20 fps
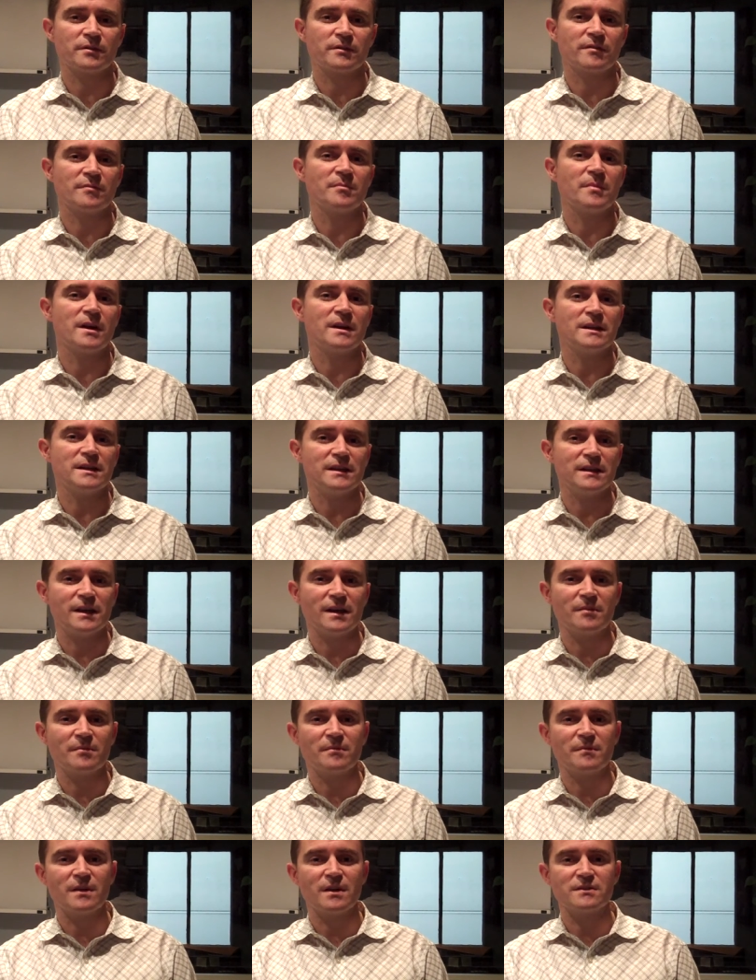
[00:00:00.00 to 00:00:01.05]
worth of money
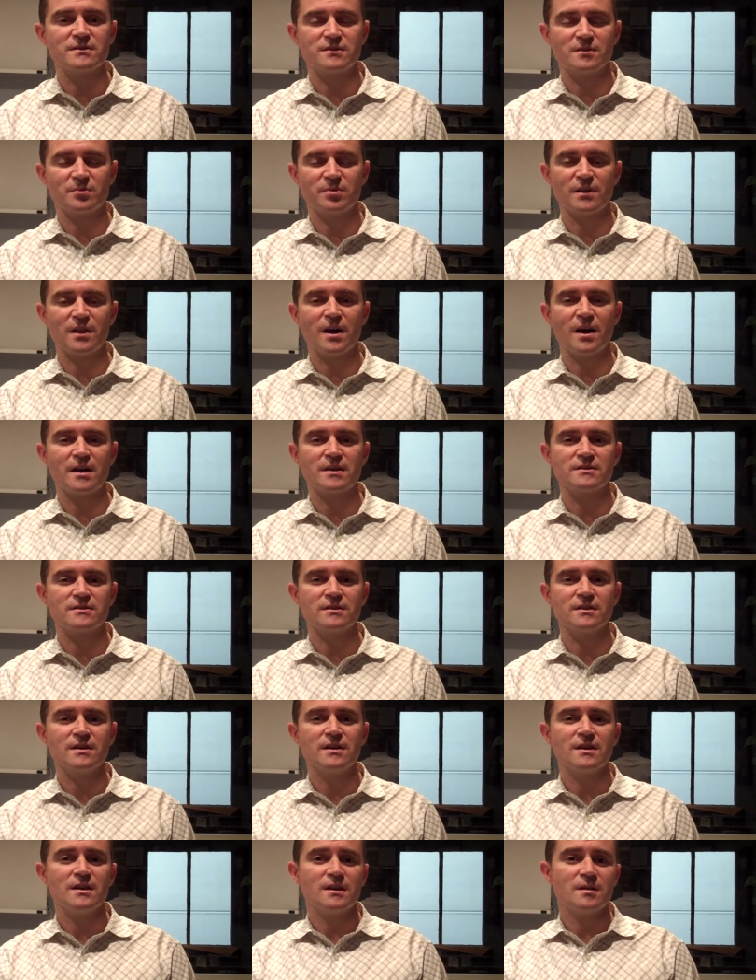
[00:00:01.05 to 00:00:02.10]
and, and
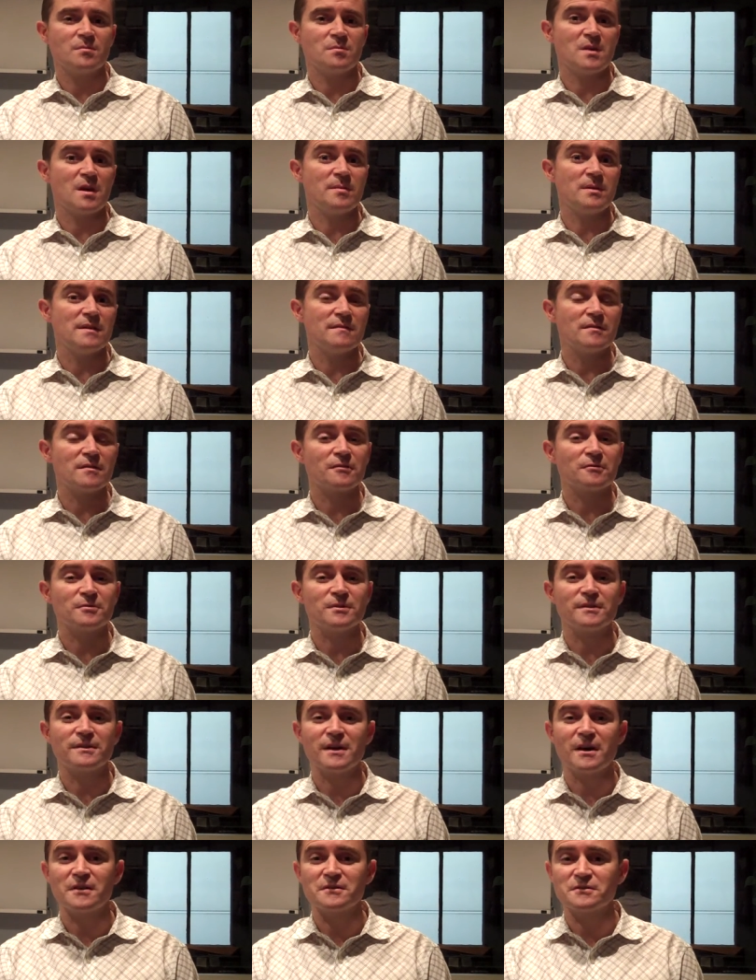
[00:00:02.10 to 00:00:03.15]
supplies, maybe even
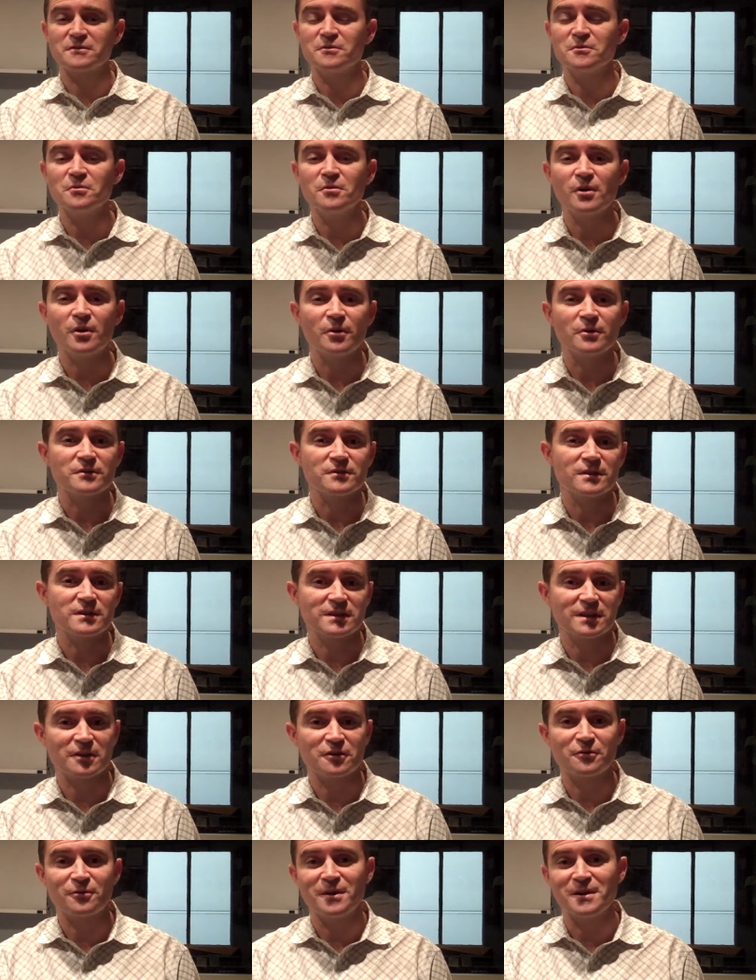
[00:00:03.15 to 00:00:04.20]
3000 who knows, let's
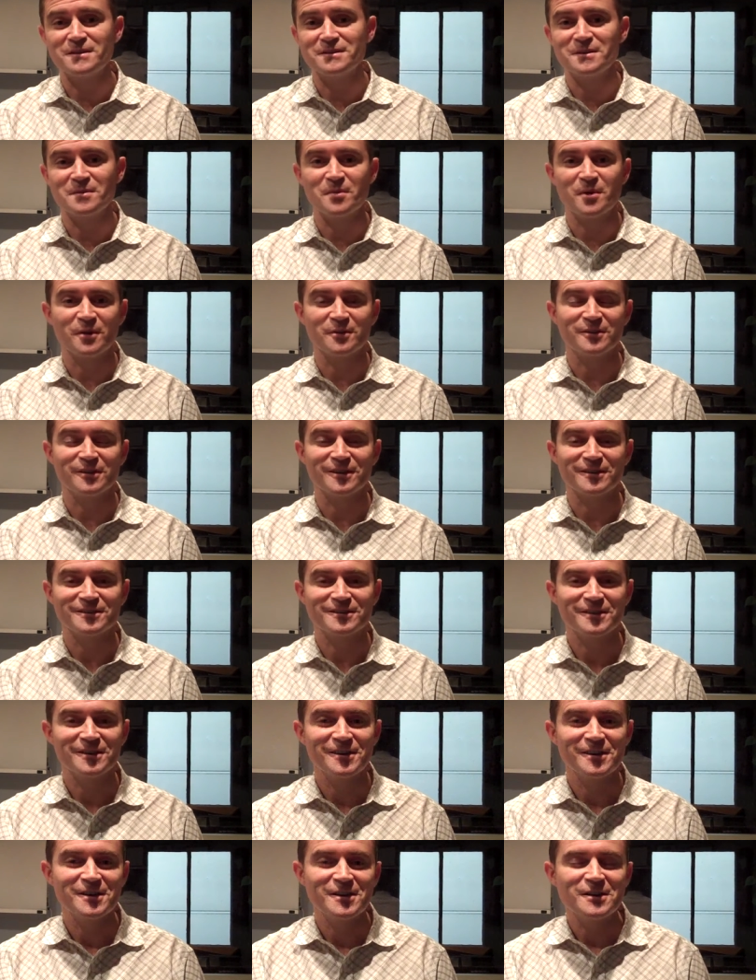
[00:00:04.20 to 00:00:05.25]
get crazy about
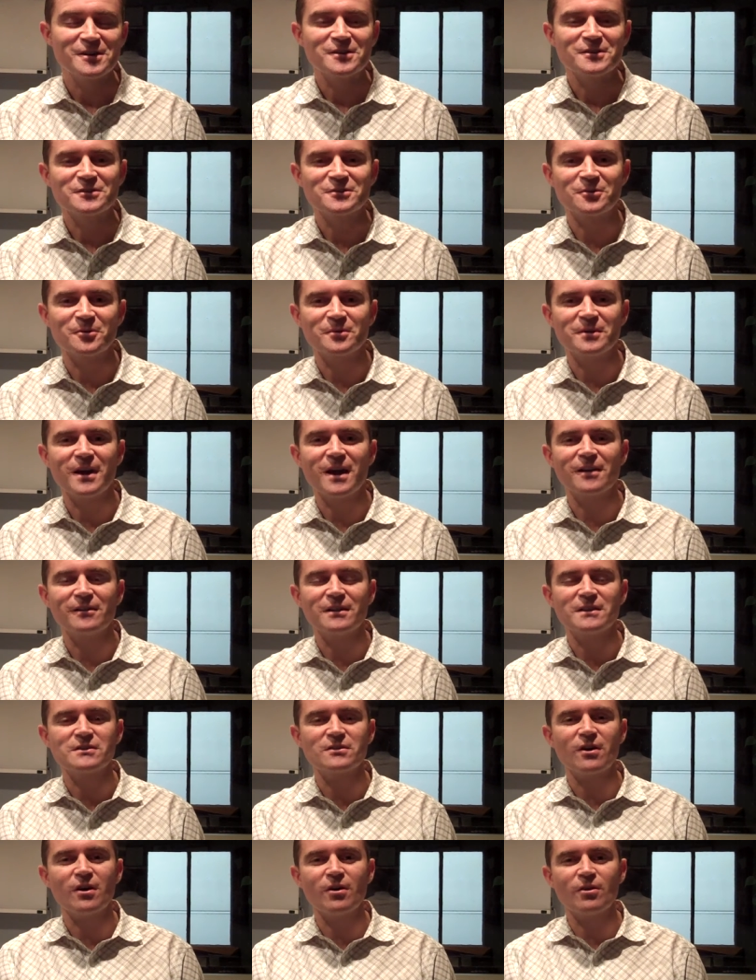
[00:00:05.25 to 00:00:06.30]
this. So yeah,
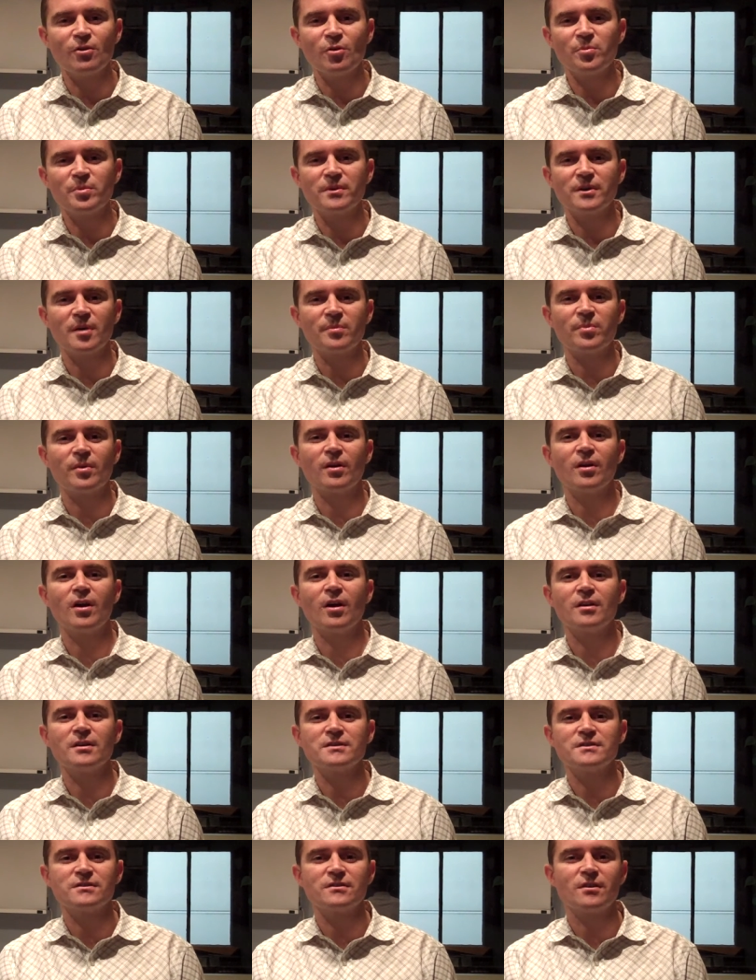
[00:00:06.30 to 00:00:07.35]
let's all open up our
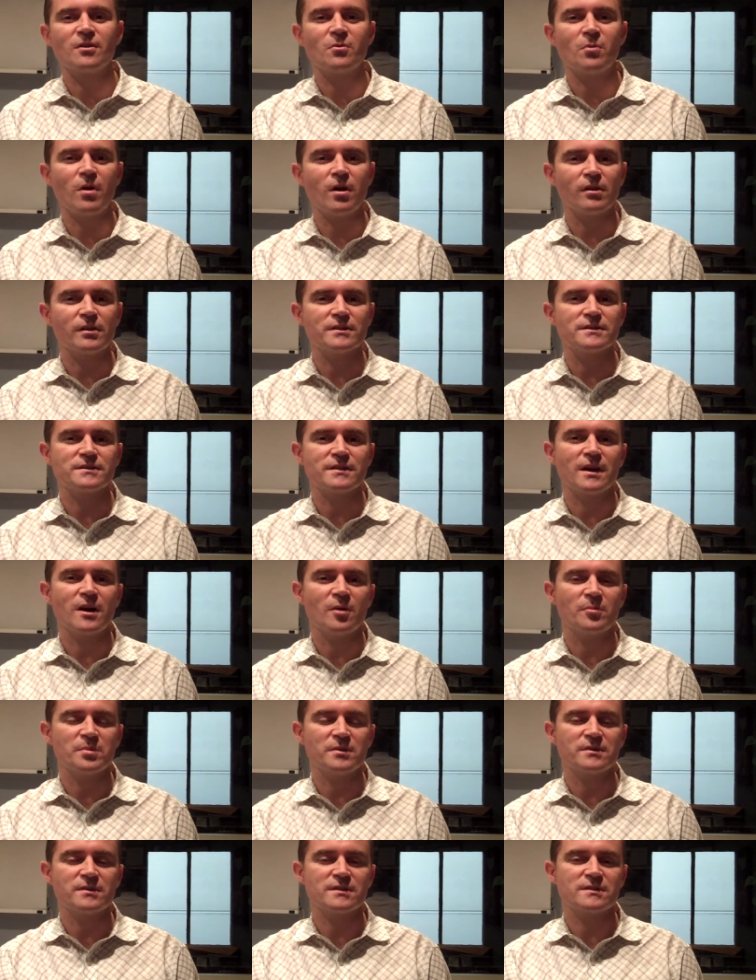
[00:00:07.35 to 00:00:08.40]
hearts and our wallets to
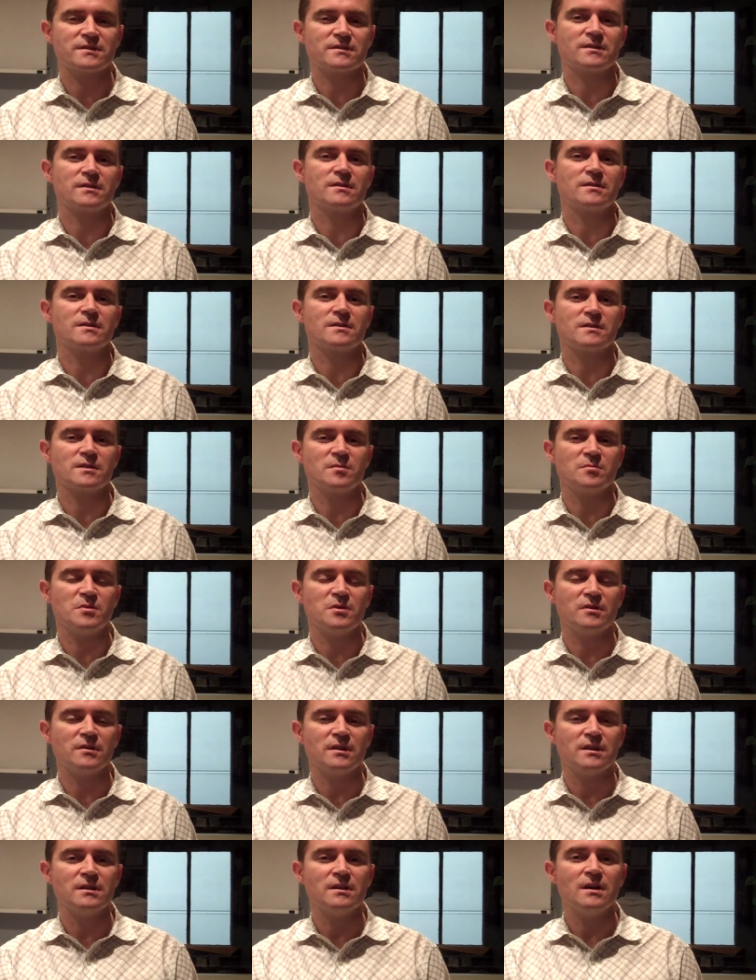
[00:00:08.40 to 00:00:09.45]
helping this, this
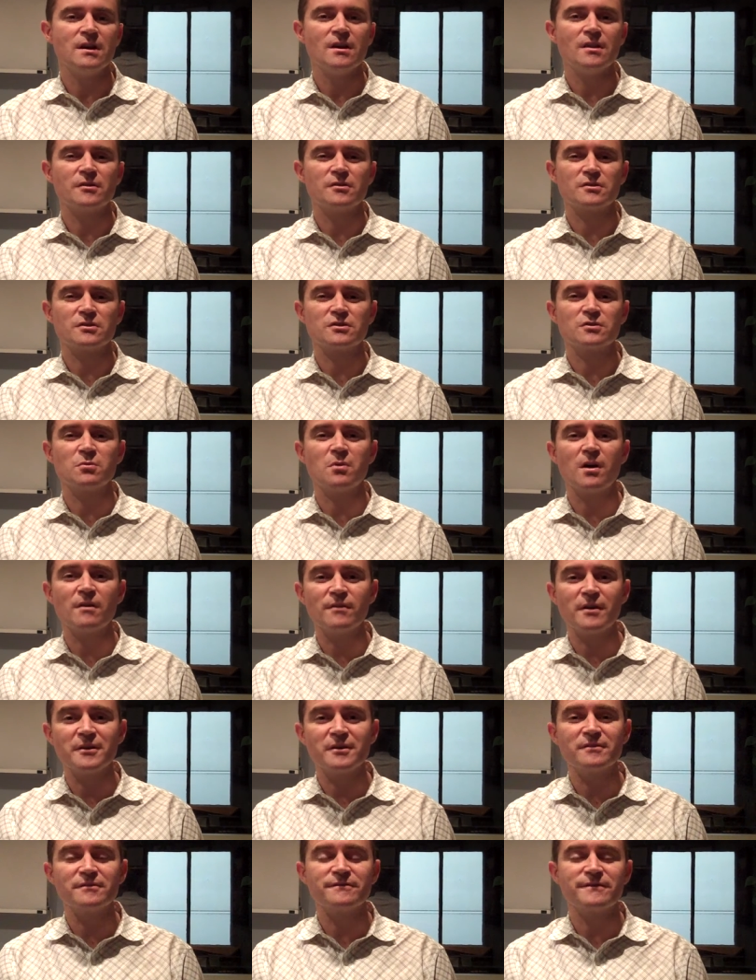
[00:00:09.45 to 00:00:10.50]
community. There's
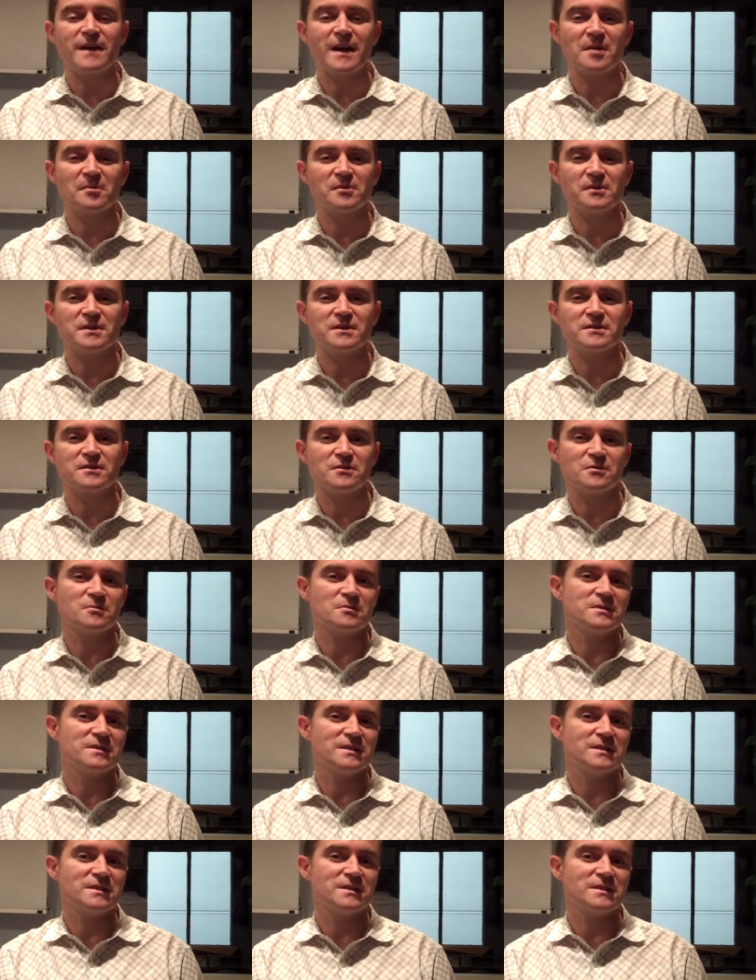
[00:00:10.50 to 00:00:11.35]
1,200 families